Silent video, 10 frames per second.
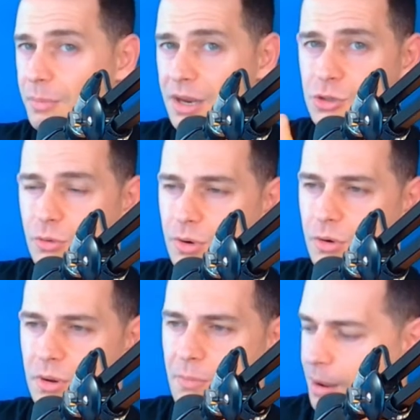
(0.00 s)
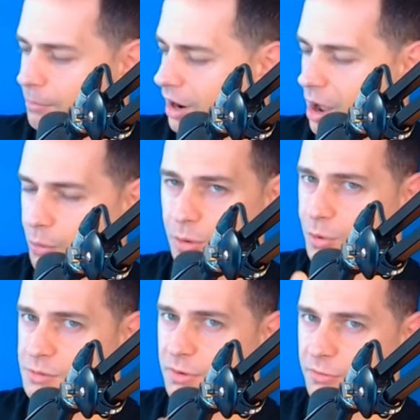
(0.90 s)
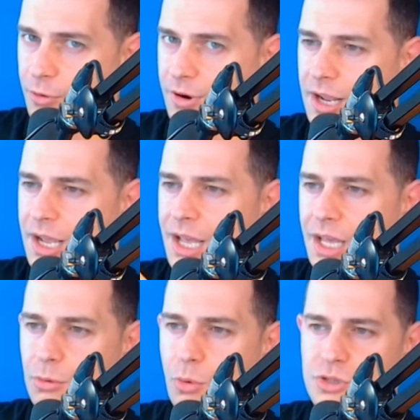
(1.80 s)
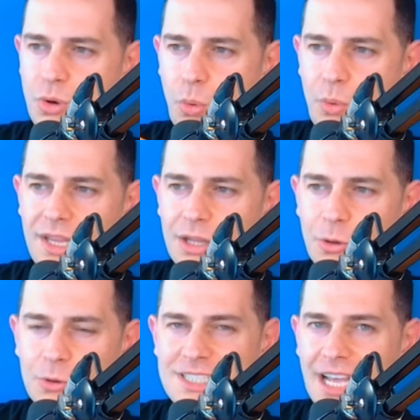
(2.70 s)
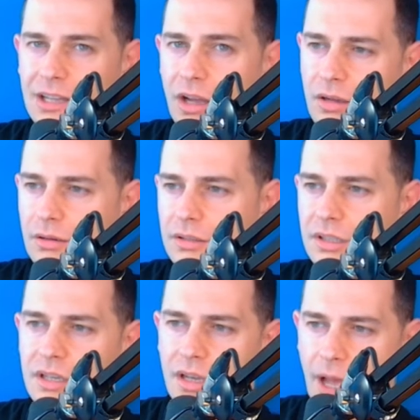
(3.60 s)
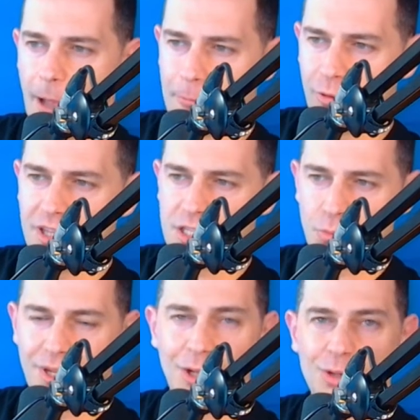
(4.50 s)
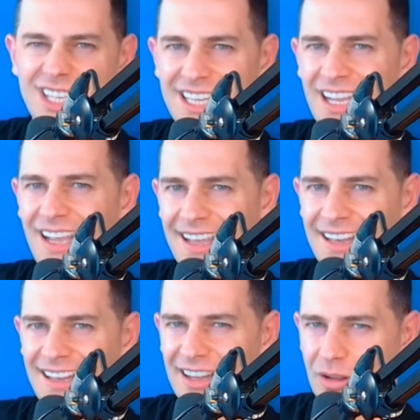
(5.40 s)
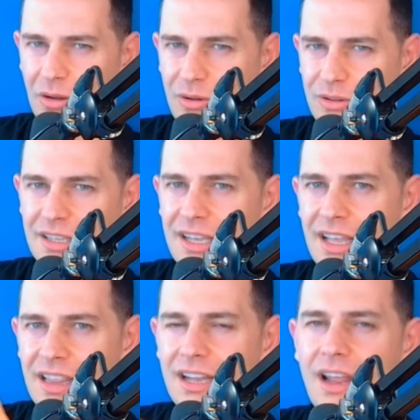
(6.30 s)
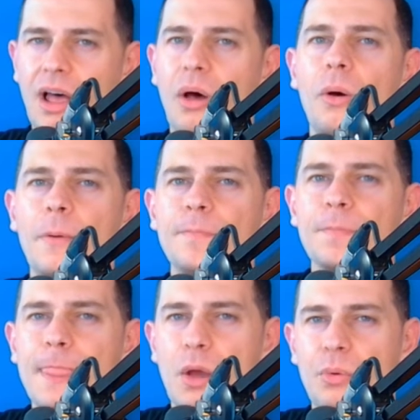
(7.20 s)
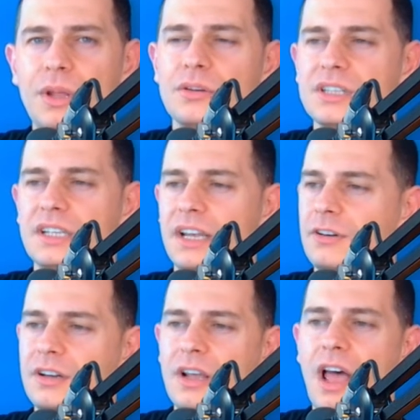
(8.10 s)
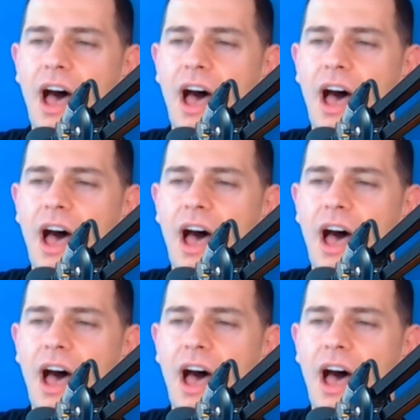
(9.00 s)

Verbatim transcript: Make sure you remember how it was before. It was Windows.old. I put this Windows 10.old, then now Windows 11